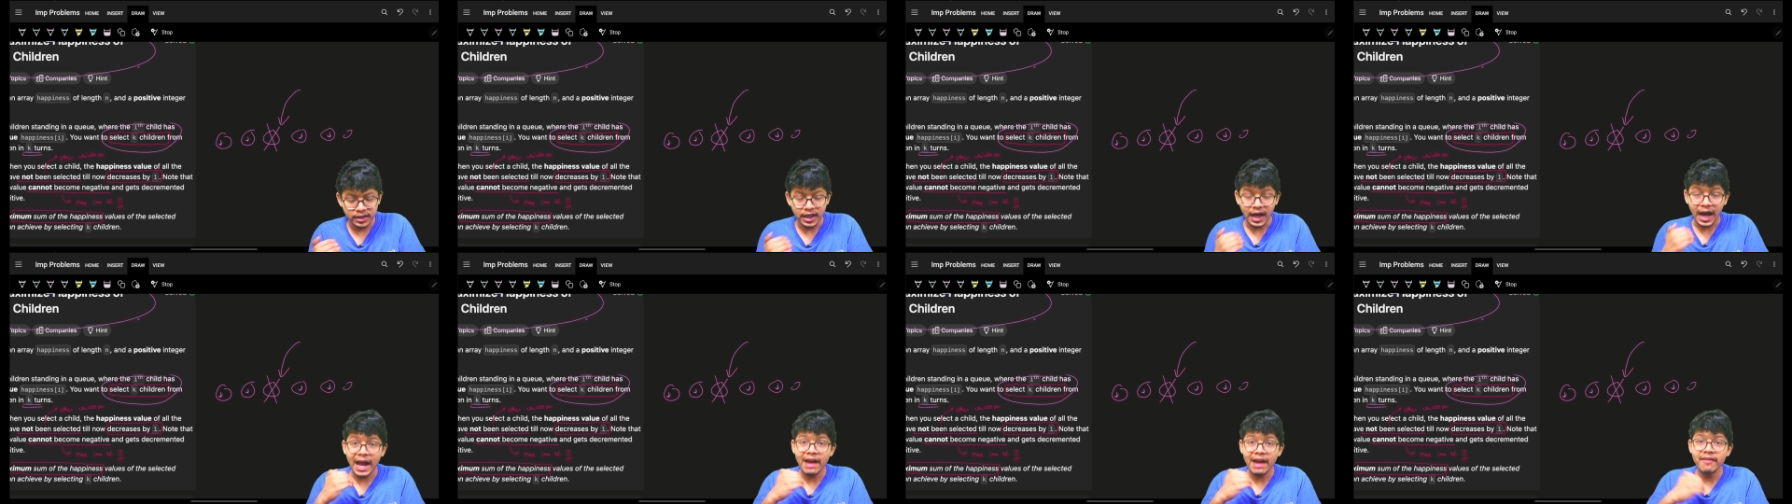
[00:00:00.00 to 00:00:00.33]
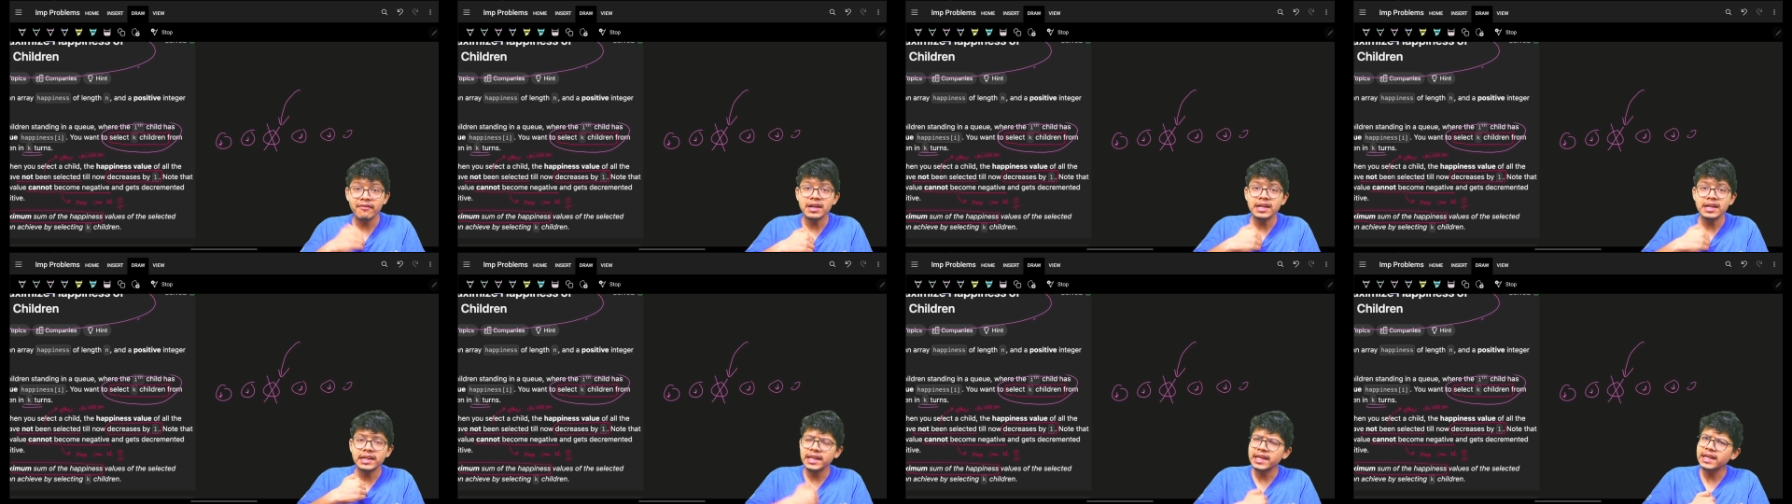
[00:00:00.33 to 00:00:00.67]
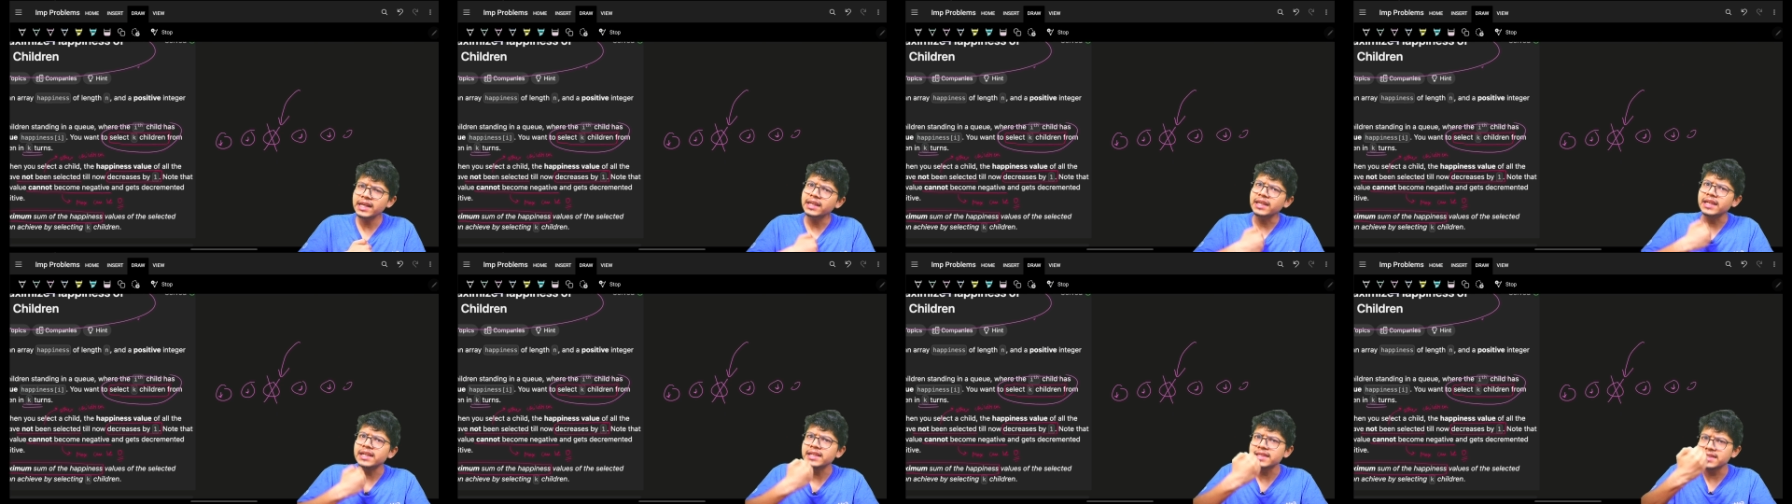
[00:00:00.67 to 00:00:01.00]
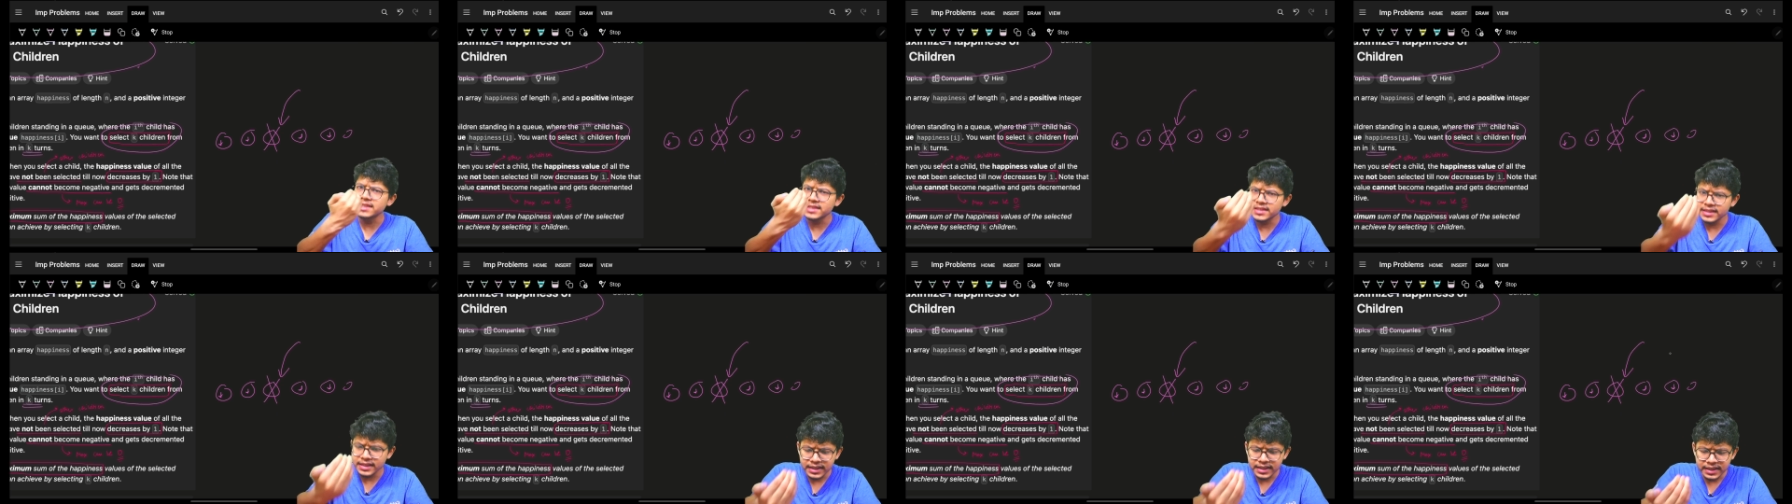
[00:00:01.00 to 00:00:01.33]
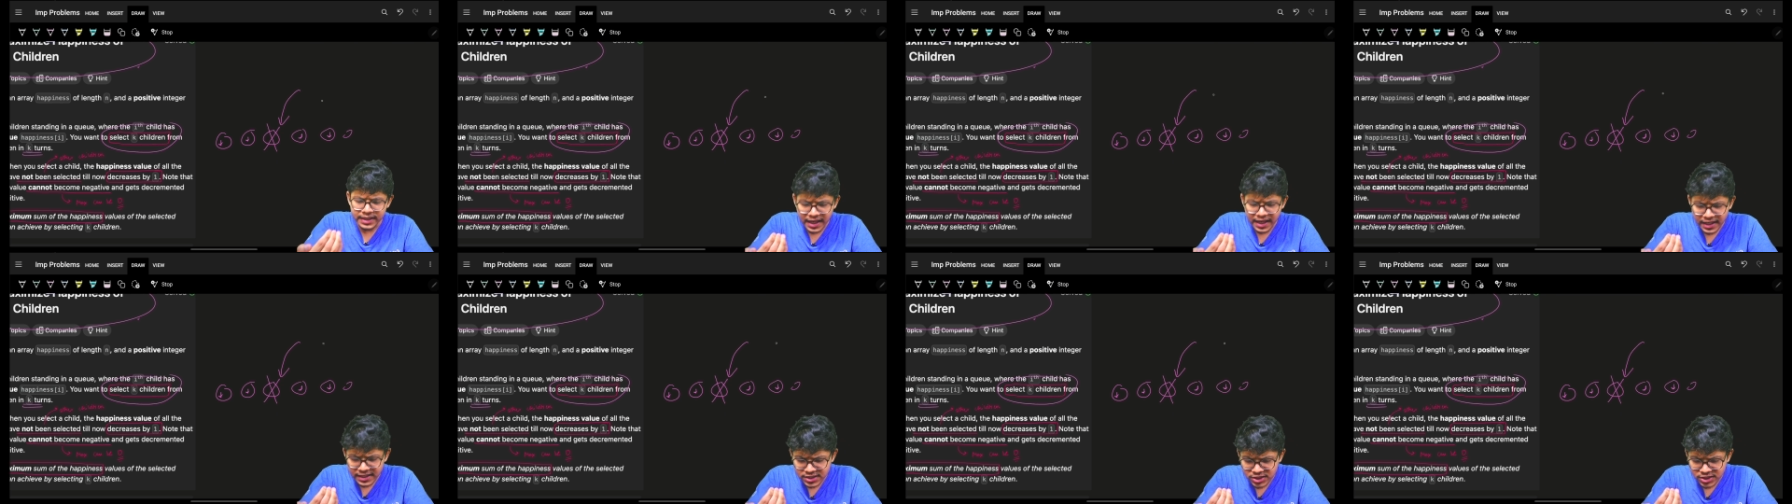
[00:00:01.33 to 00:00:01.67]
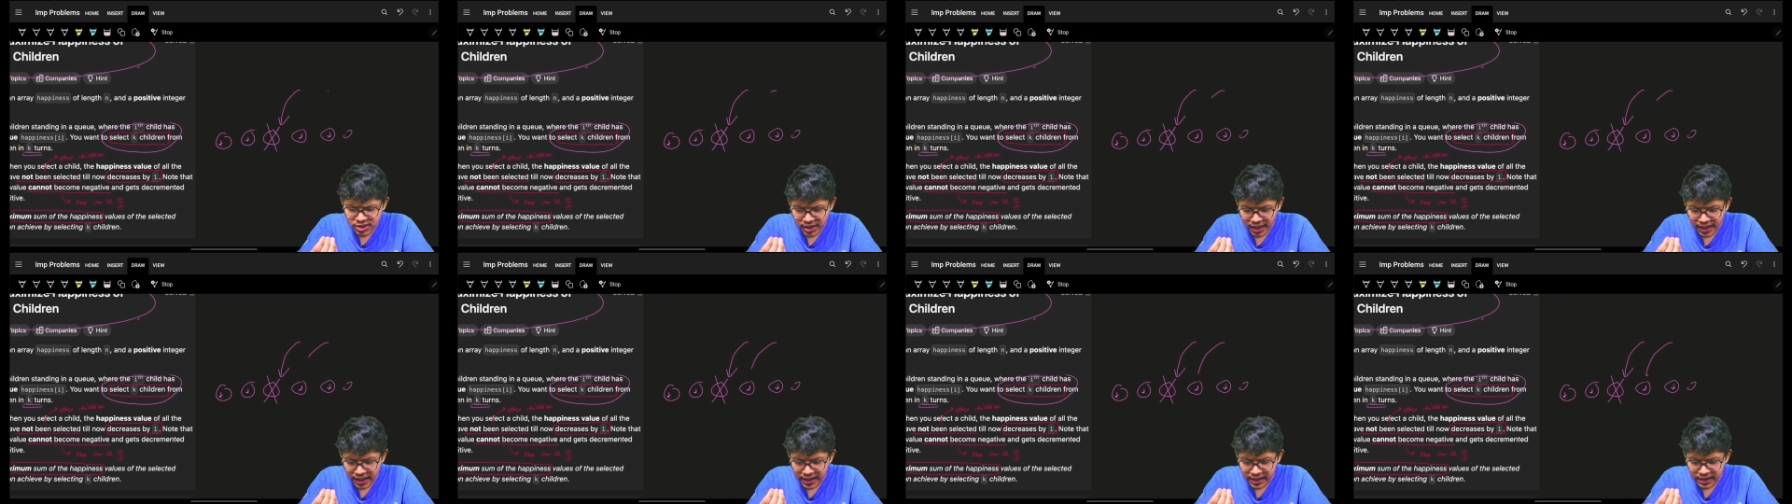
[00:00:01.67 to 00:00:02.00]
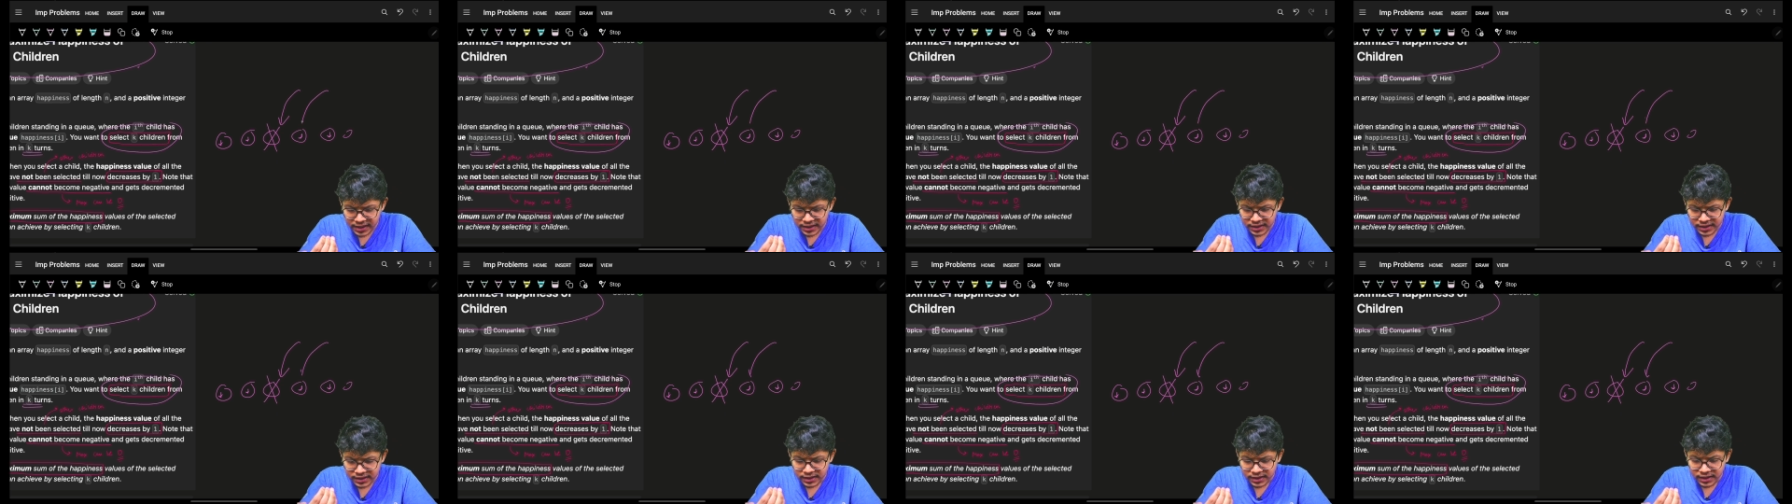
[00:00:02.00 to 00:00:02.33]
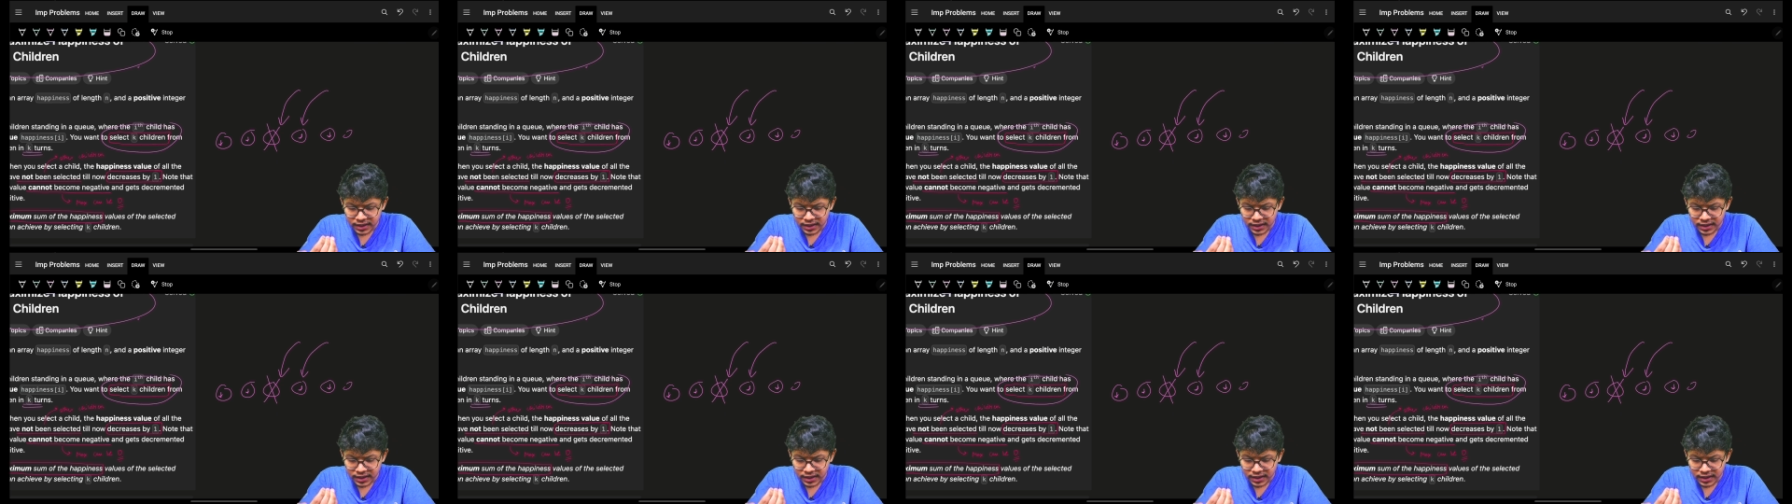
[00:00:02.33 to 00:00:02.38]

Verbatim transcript: I will take, let's say, next child.